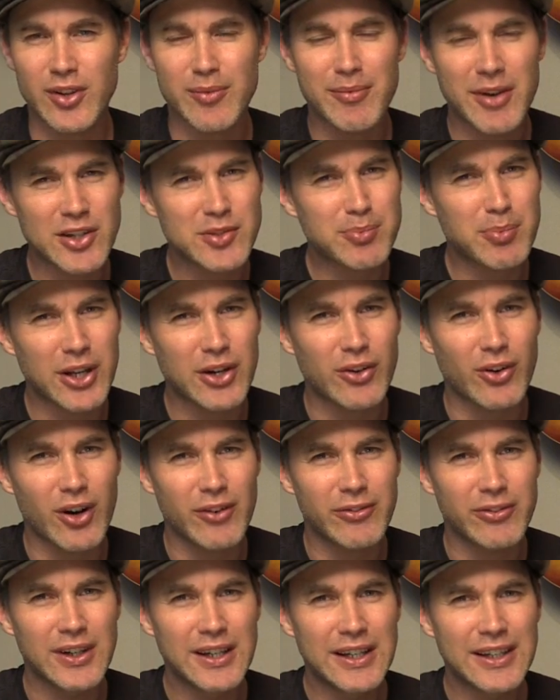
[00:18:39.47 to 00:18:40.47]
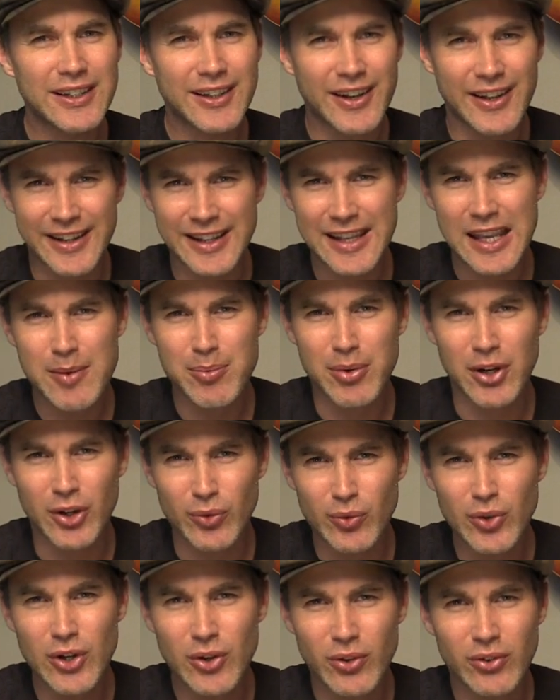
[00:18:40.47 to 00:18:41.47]
You're much better off kind of keeping it
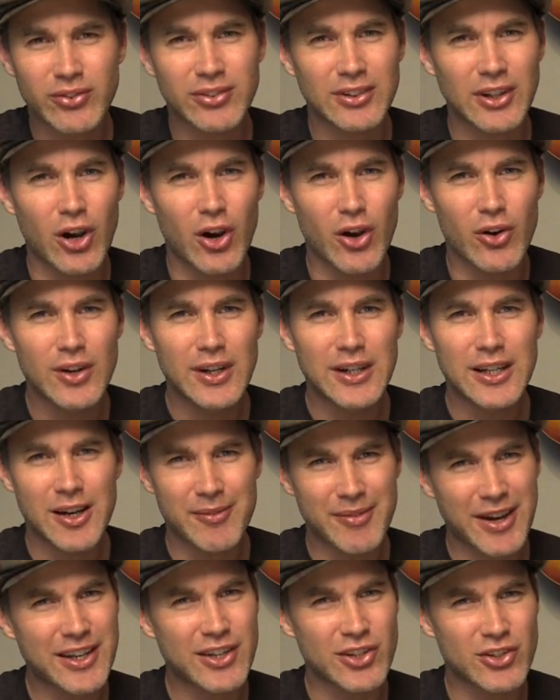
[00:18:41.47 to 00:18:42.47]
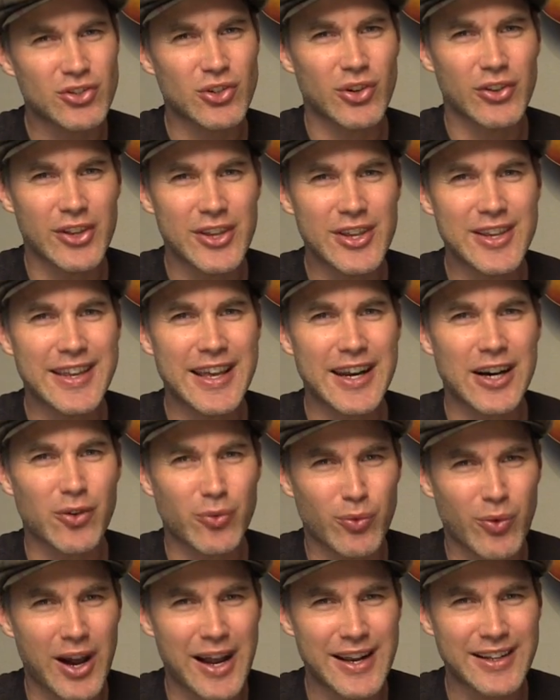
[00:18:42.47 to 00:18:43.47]
real slow and making sure that you get it
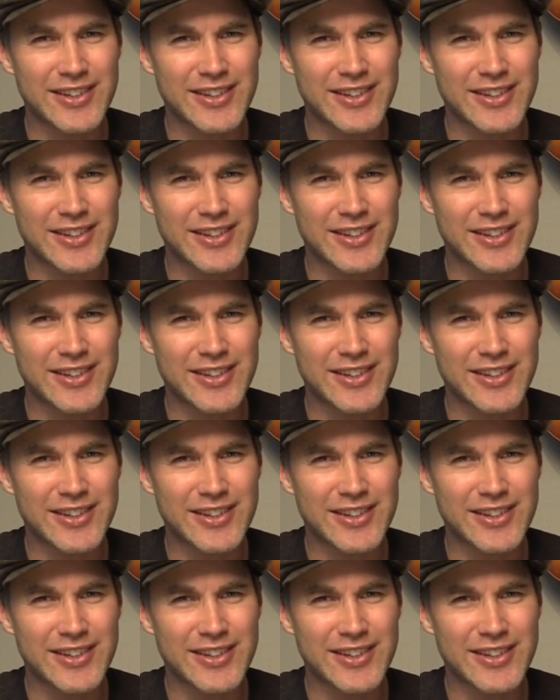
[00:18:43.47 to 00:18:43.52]
right.